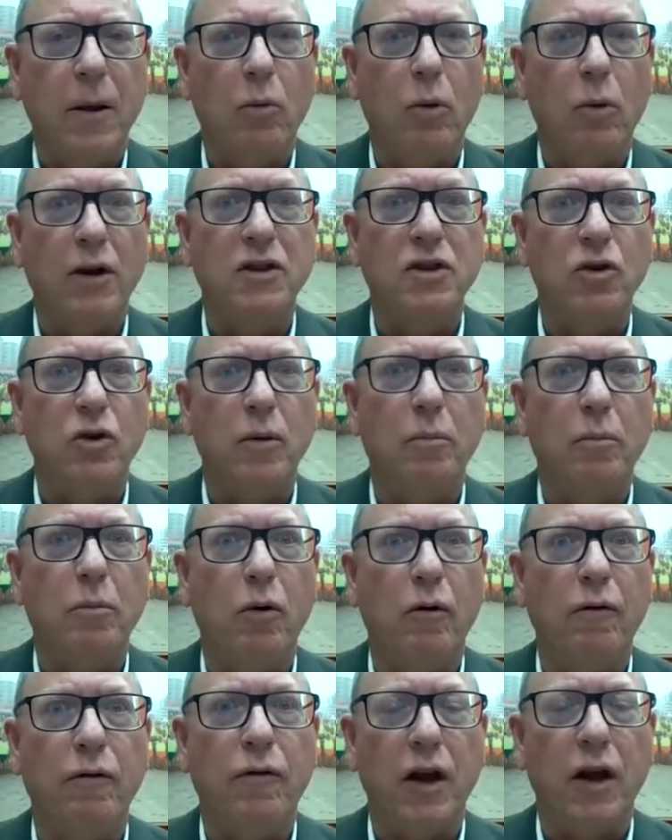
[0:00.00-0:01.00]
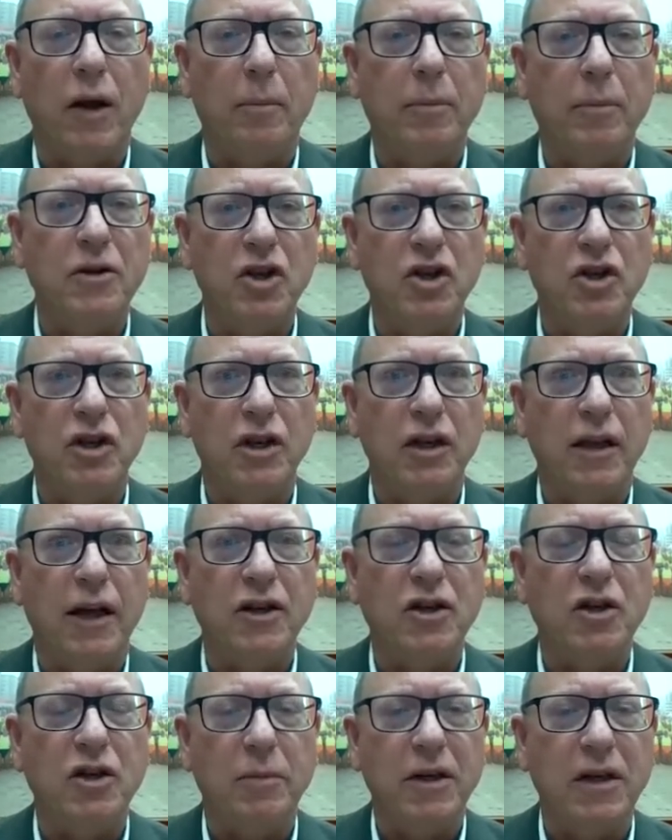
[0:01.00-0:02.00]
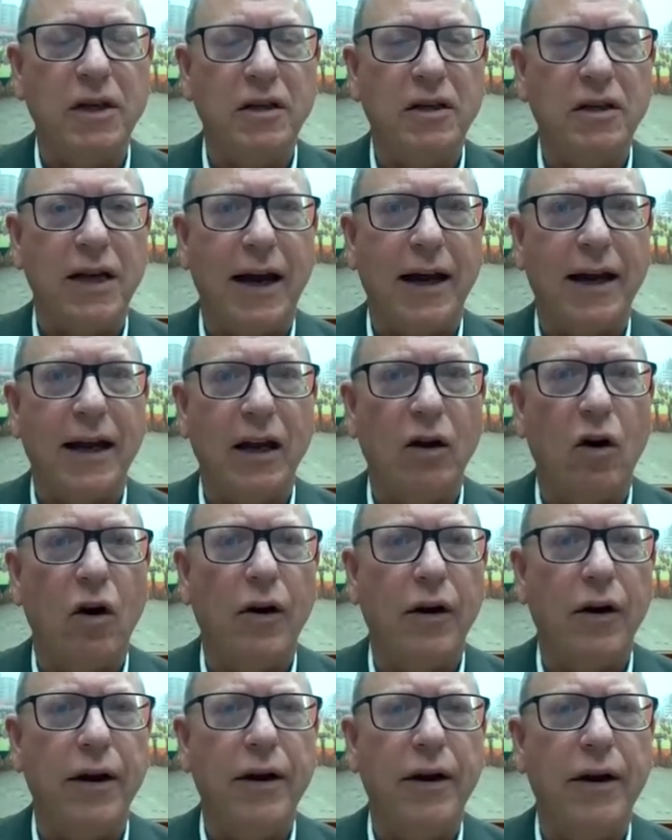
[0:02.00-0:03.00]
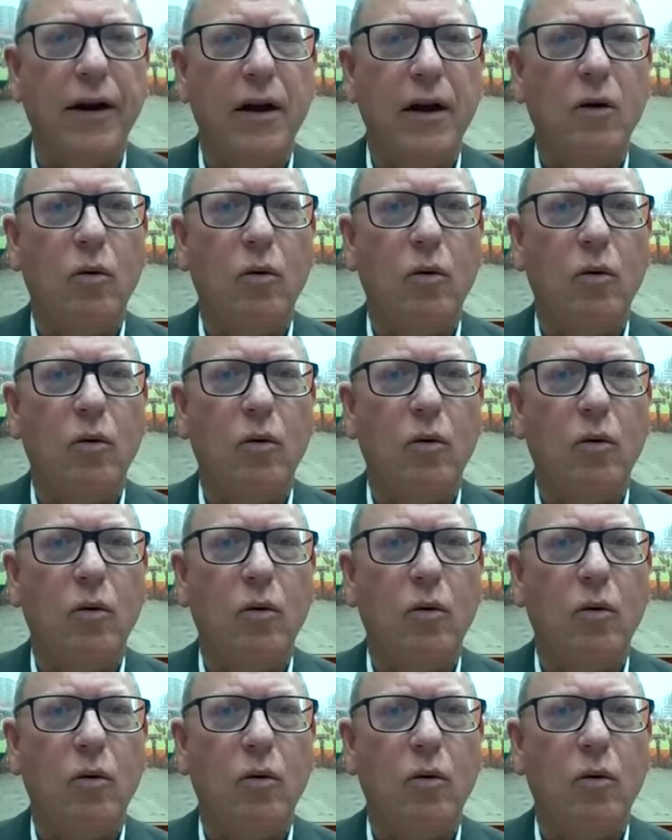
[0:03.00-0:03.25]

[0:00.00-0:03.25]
what sort of portfolio positioning they should be taking on